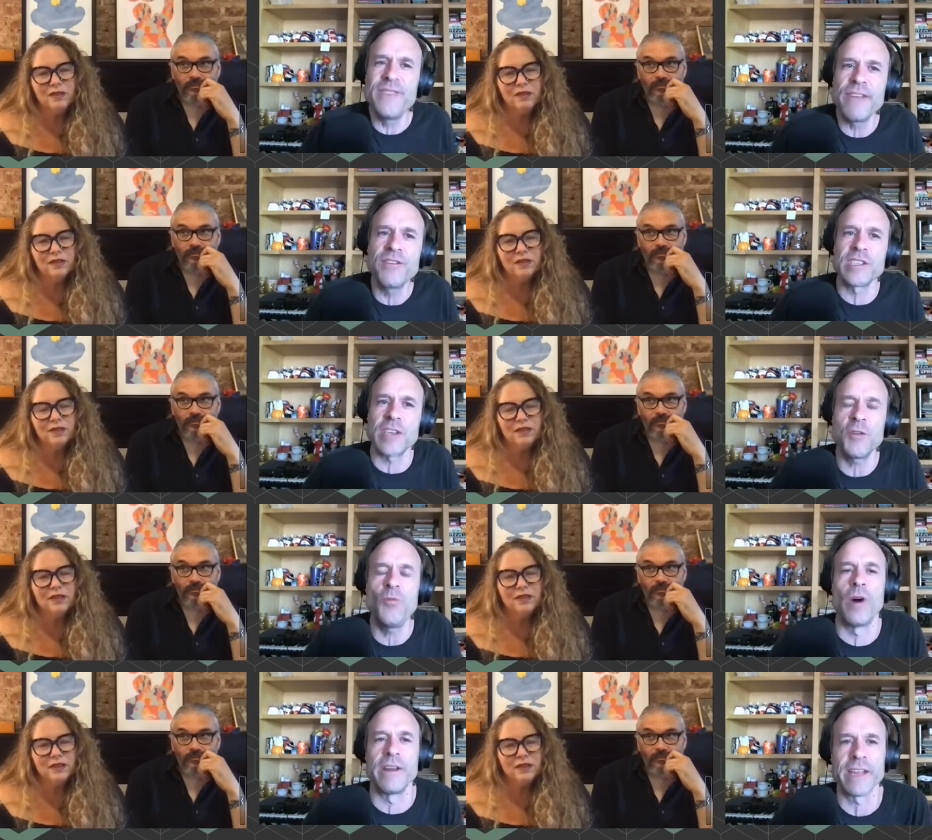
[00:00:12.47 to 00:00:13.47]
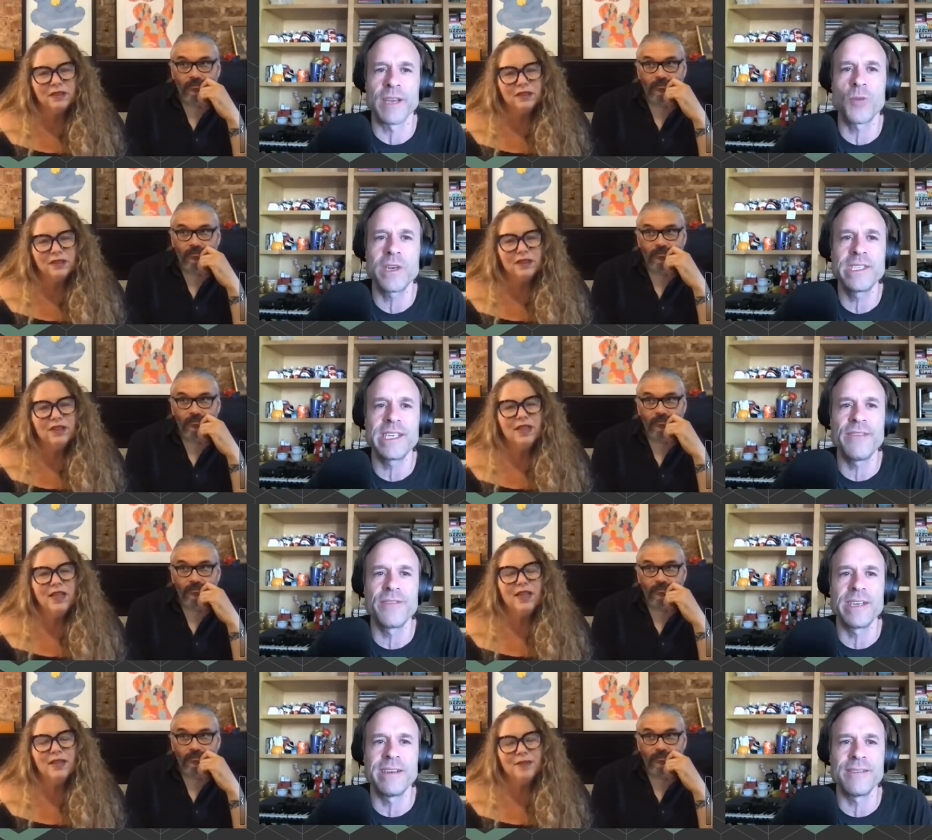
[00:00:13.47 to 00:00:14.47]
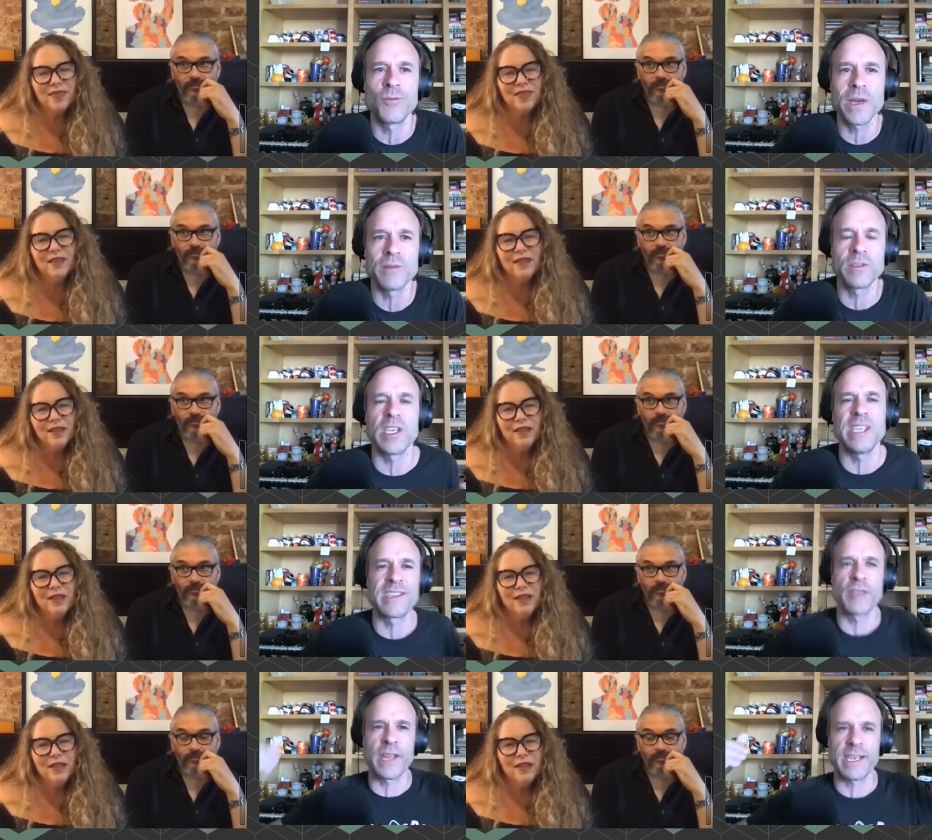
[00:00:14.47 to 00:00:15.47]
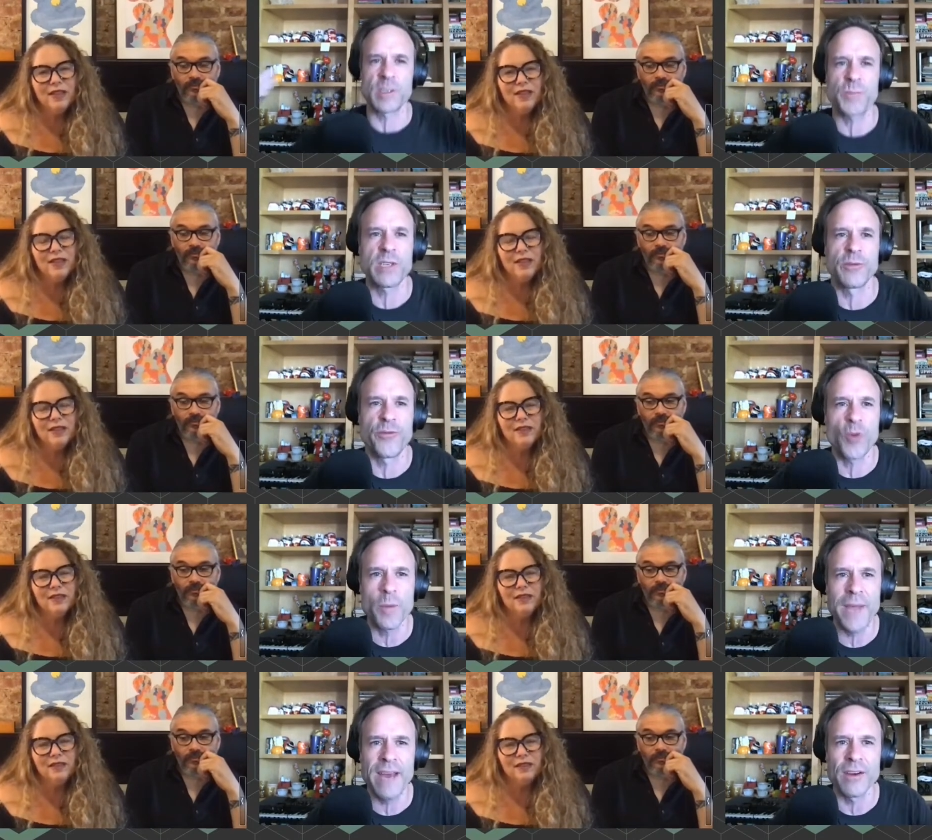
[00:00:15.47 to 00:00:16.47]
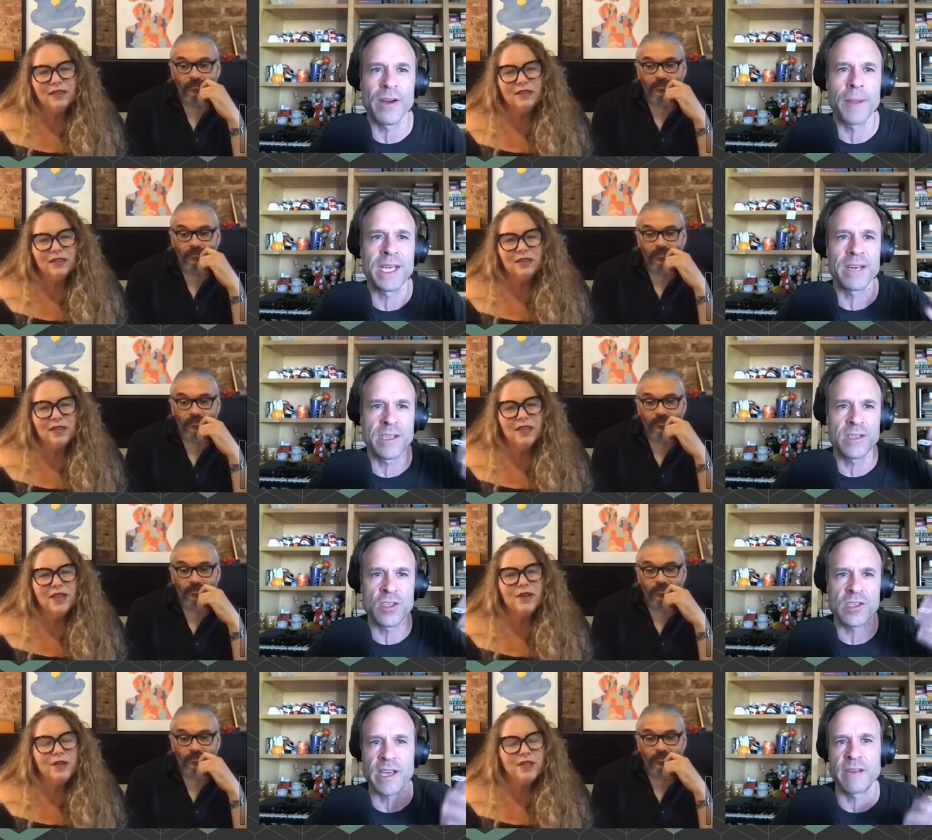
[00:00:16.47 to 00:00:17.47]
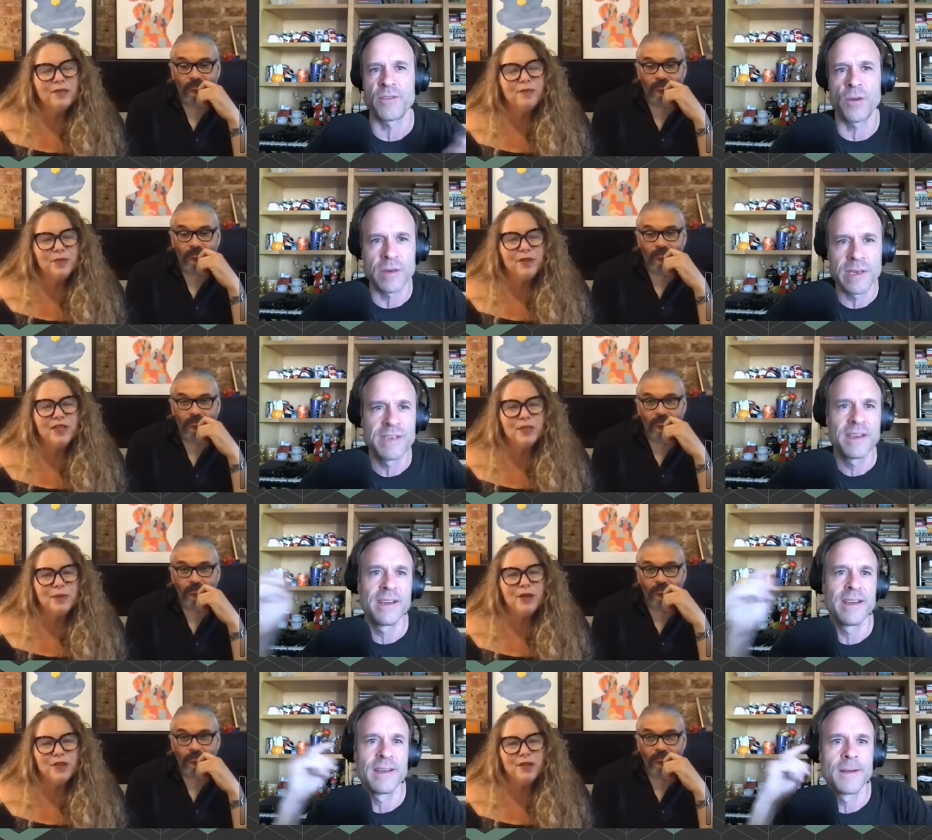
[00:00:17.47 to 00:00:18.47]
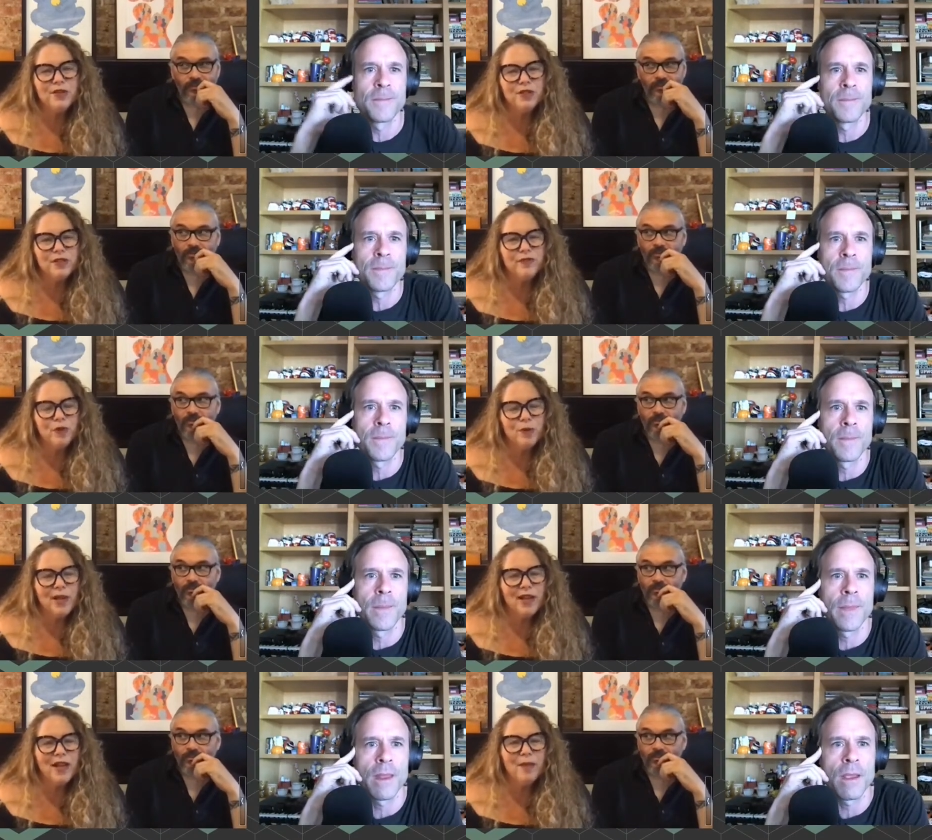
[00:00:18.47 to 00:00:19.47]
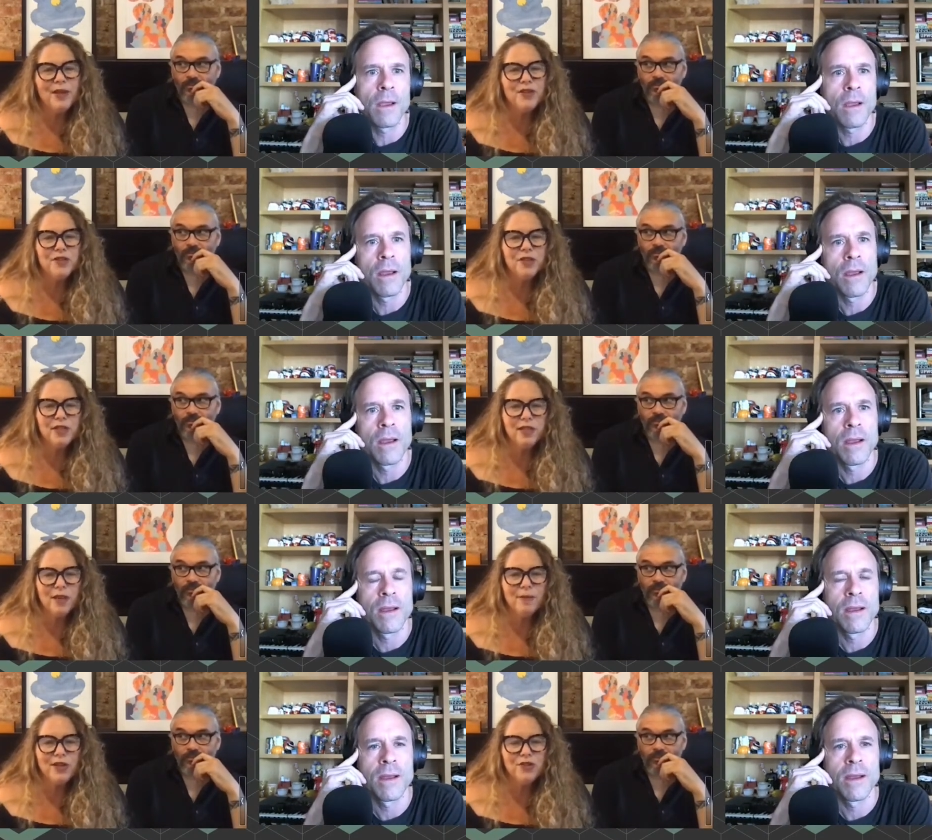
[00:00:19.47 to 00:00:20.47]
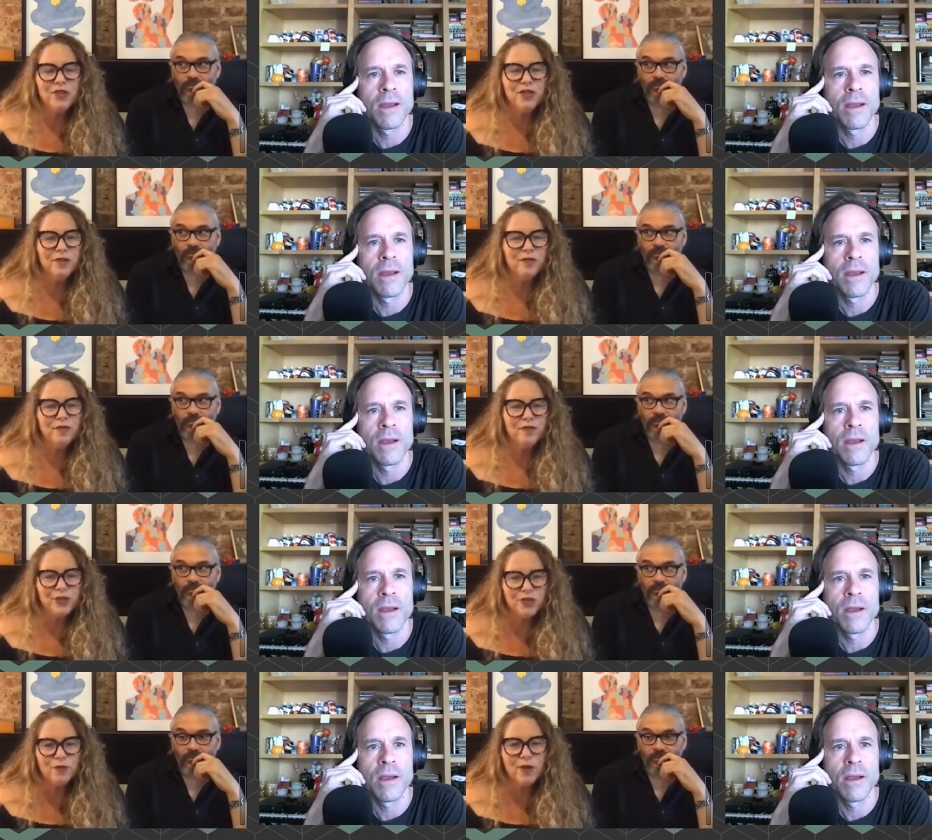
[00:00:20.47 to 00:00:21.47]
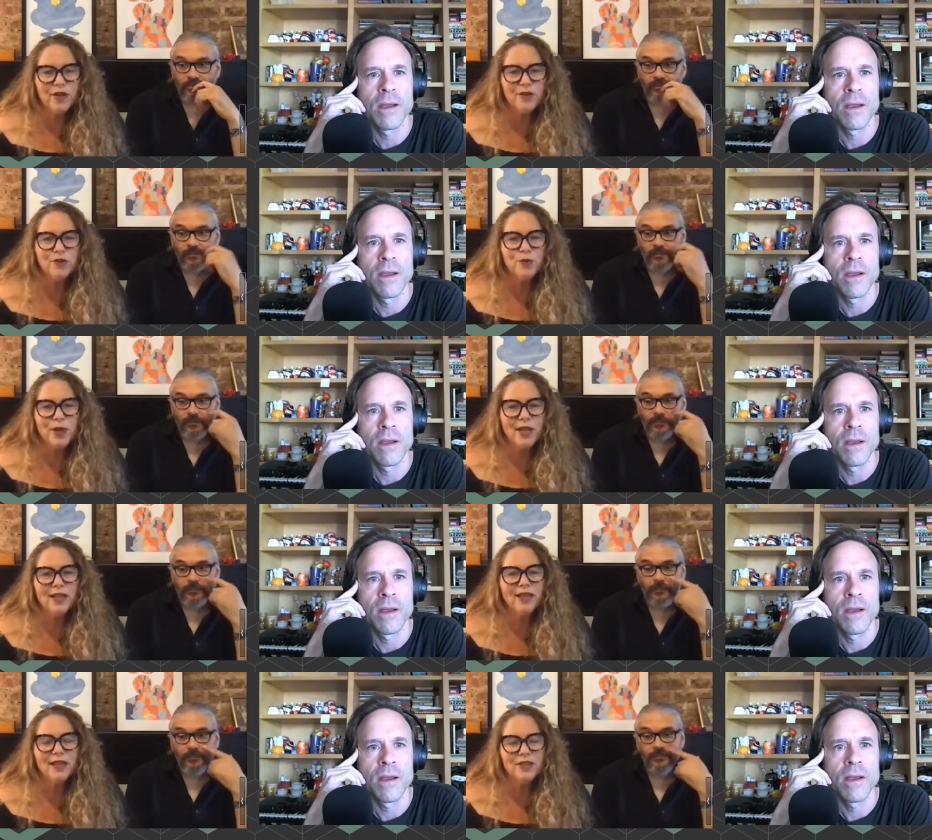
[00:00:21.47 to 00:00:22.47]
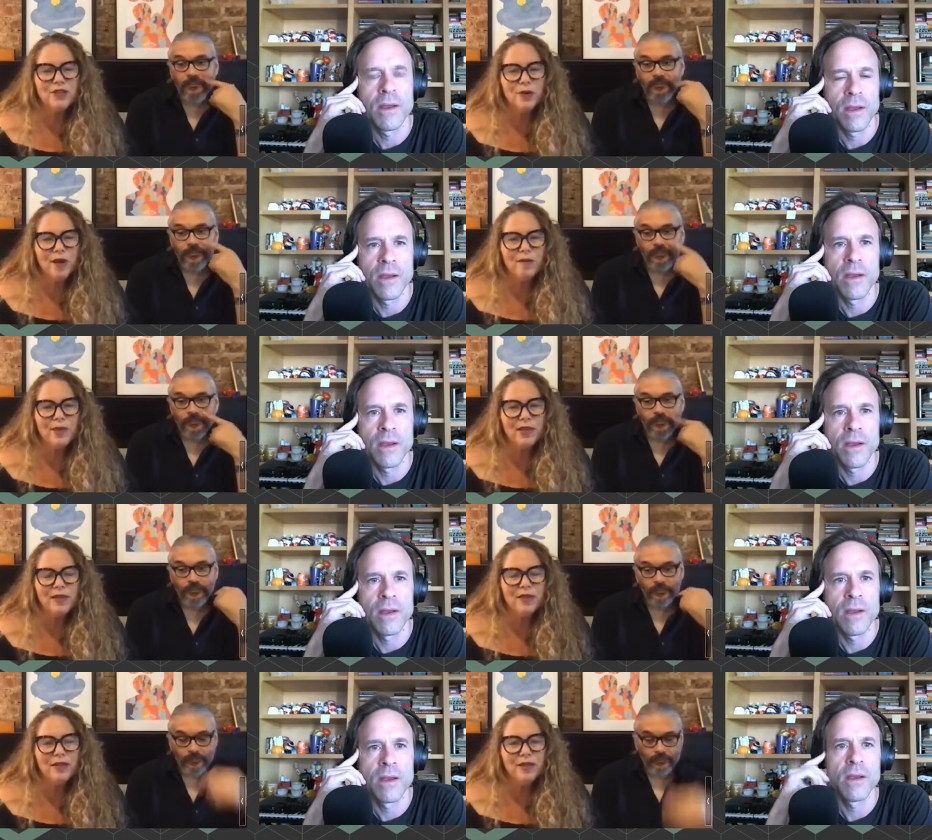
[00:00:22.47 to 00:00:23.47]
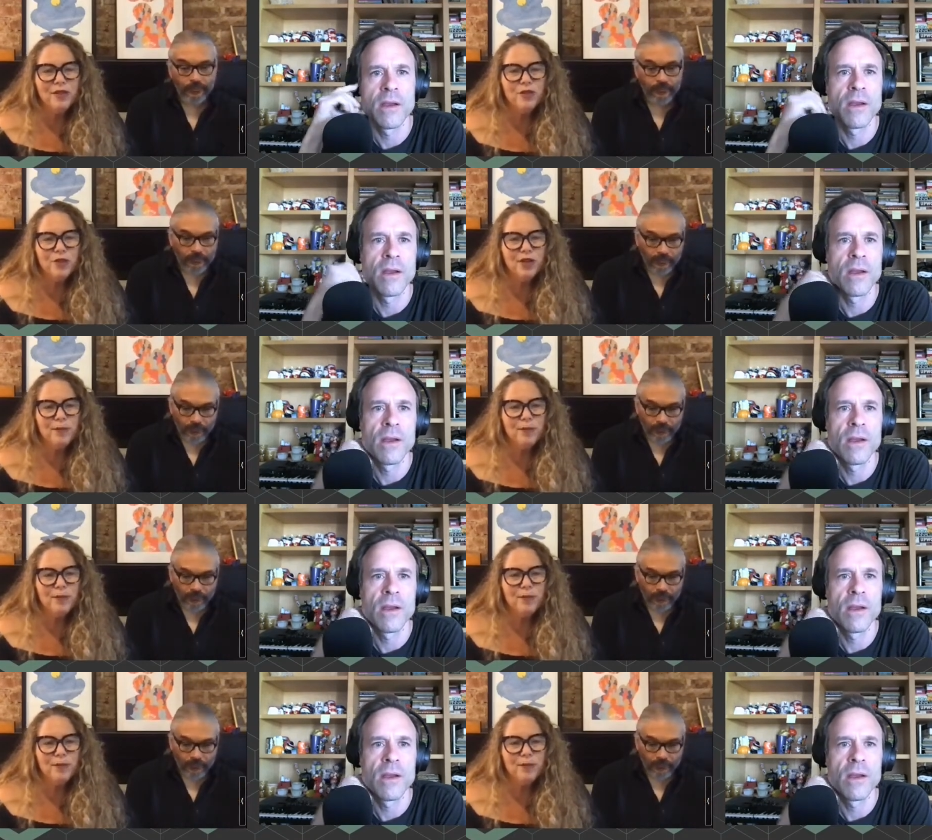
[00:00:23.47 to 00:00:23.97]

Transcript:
Speaker 1: never done one. Like, what is it even? What is there like a special format, or I mean, are you just kind of go?
Speaker 2: There is this format. I'm actually, I'm actually a fiction writer as well, and so I've been trying to